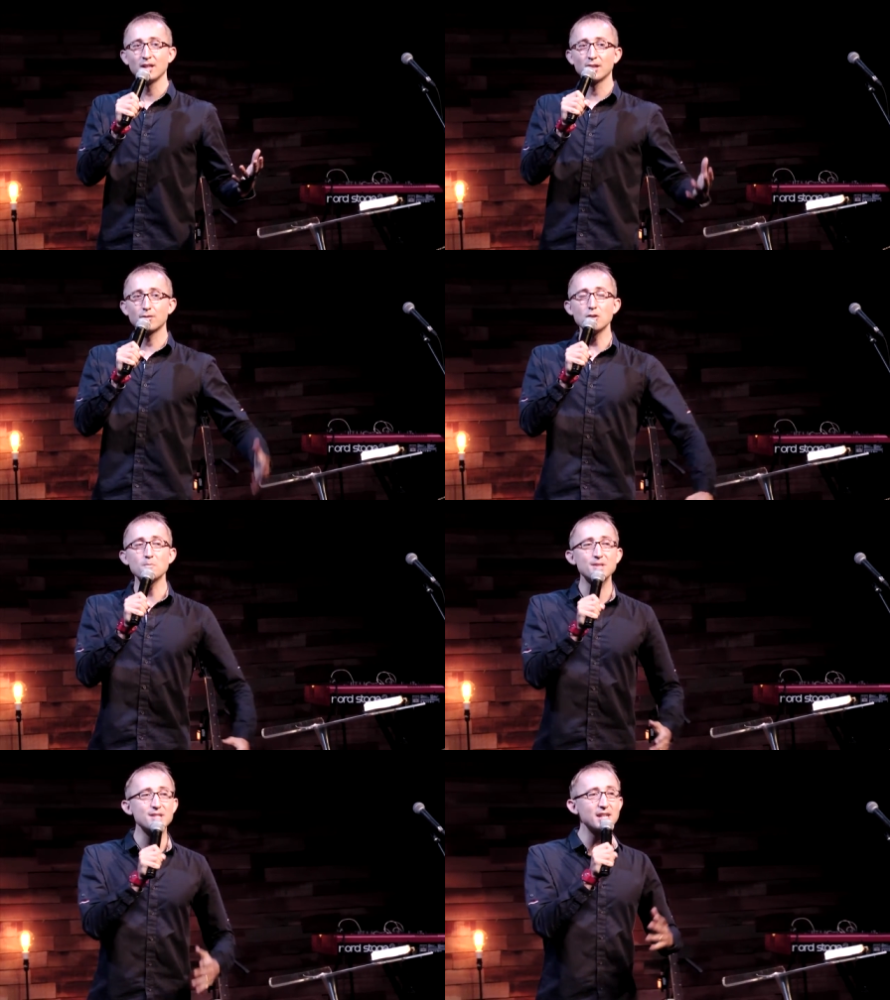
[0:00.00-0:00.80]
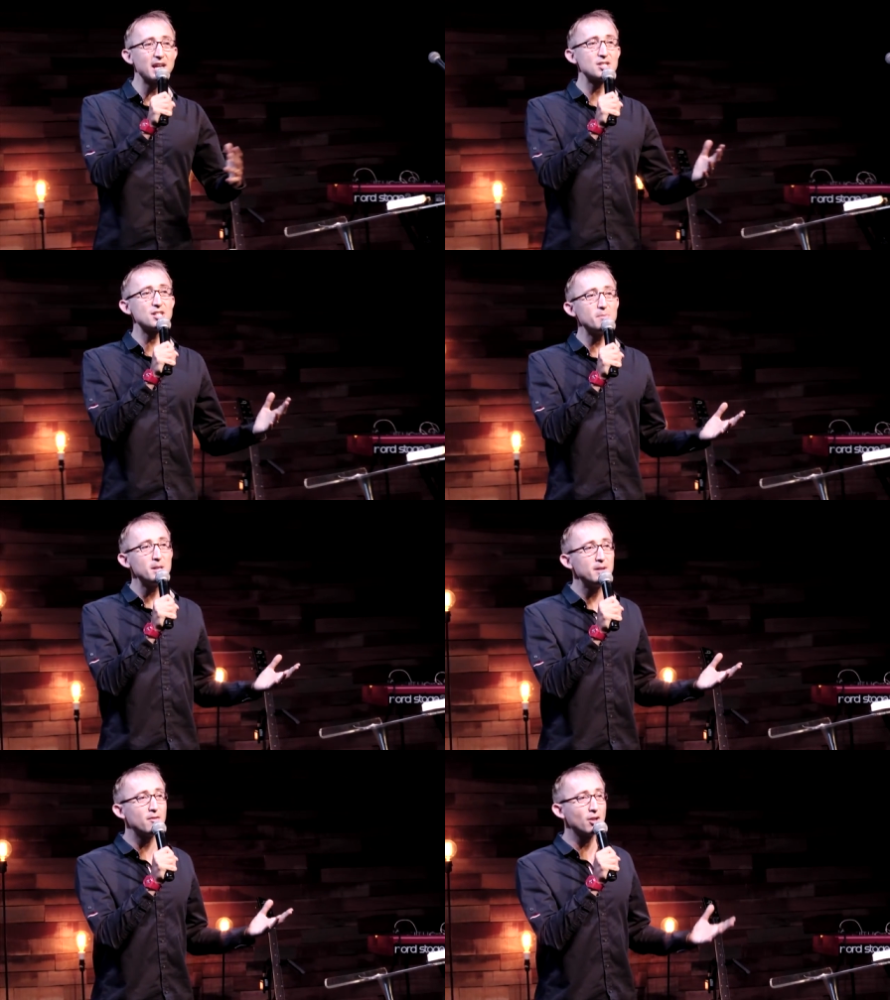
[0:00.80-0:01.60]
groups, CHTBB
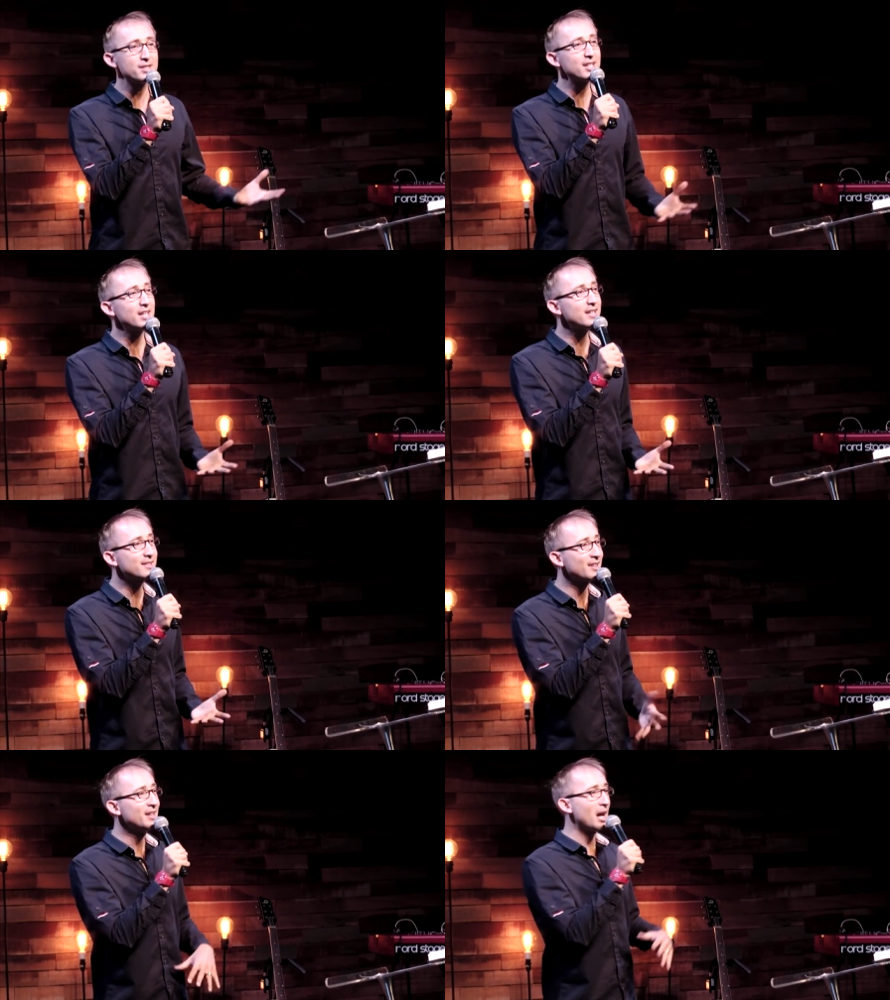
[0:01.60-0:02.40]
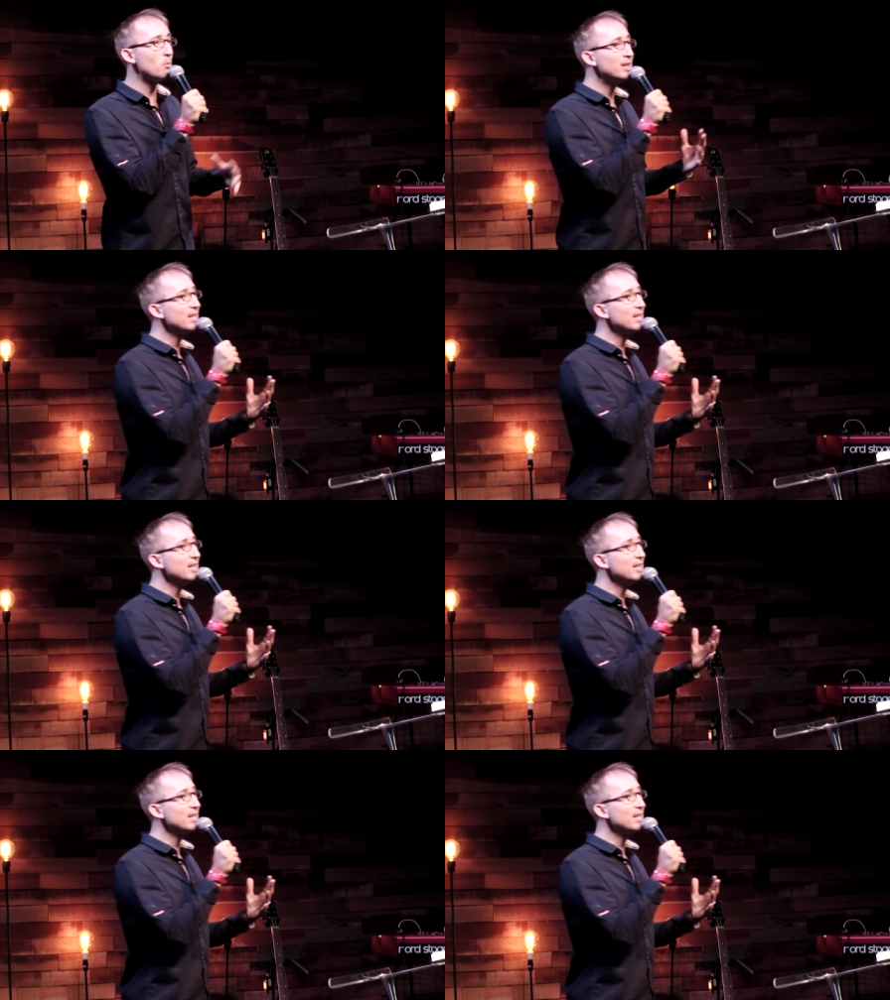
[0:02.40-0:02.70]
volunteers, and we need